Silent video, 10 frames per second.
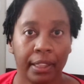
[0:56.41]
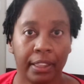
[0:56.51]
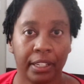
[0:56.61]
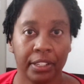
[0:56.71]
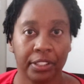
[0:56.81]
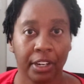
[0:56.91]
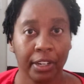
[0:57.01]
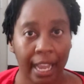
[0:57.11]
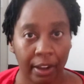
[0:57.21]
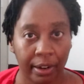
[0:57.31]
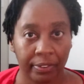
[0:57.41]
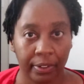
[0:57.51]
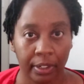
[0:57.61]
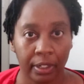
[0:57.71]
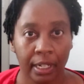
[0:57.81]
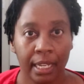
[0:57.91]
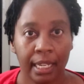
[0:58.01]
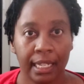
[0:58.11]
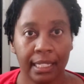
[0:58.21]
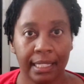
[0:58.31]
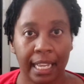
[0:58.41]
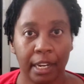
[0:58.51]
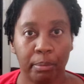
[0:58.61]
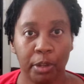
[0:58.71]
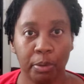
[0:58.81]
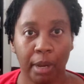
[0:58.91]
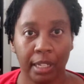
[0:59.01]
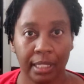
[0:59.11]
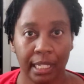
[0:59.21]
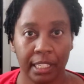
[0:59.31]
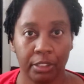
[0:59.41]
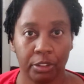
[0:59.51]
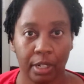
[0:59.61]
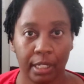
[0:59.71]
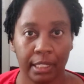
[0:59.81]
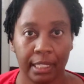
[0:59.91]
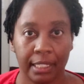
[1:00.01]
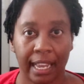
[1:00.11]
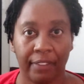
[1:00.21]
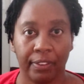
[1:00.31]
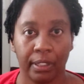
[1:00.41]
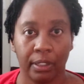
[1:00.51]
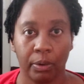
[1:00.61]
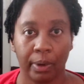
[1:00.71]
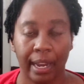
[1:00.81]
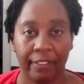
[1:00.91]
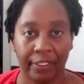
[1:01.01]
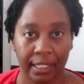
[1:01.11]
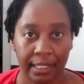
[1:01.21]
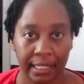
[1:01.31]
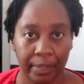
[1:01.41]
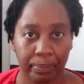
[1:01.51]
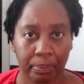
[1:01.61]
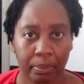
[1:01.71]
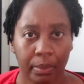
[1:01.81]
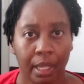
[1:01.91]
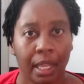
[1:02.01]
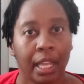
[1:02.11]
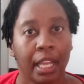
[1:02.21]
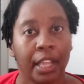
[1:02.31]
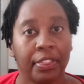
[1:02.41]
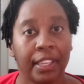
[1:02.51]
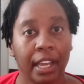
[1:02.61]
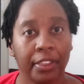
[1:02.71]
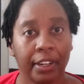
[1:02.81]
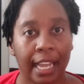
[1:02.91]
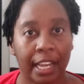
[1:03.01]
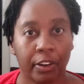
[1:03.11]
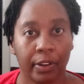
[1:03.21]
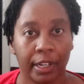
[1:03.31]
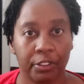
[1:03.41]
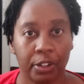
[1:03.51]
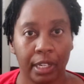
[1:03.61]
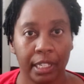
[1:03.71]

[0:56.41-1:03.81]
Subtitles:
The concern, however, is that immune modulation drugs tend to have a lower efficacy. The other category of drug